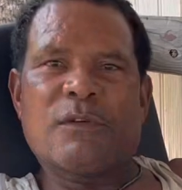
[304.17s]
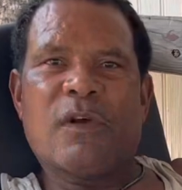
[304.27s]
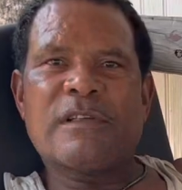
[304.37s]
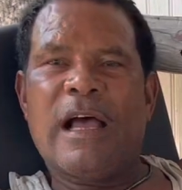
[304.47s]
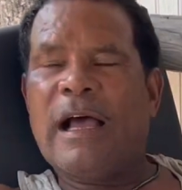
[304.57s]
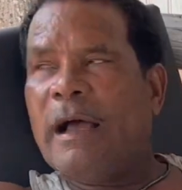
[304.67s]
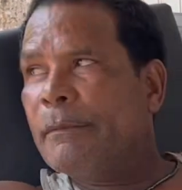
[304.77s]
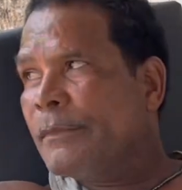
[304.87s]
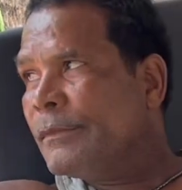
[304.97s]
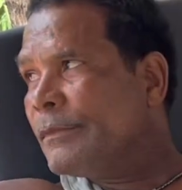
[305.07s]
was what
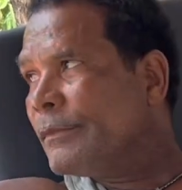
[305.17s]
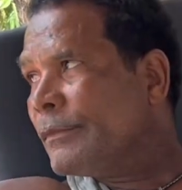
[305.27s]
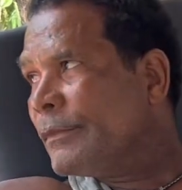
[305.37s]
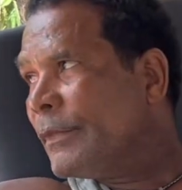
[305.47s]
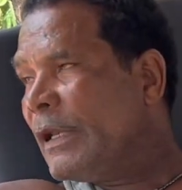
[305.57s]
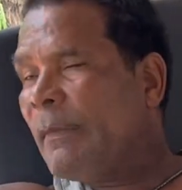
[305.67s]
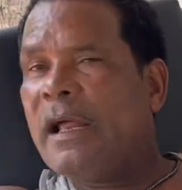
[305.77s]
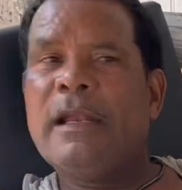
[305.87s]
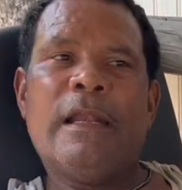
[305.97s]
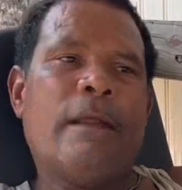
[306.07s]
the
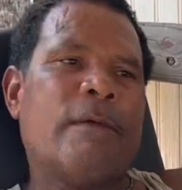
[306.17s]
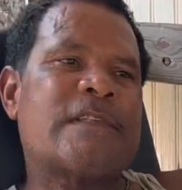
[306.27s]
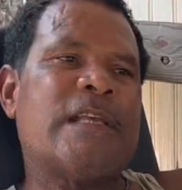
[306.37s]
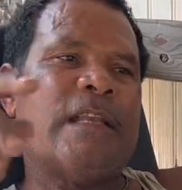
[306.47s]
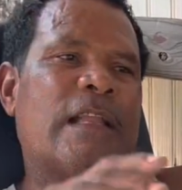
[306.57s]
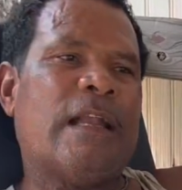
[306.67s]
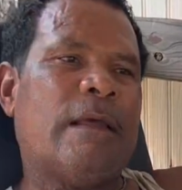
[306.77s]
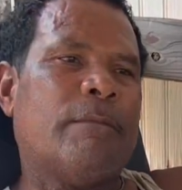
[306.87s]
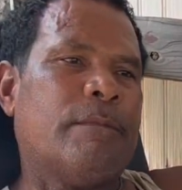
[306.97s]
man name was saying that him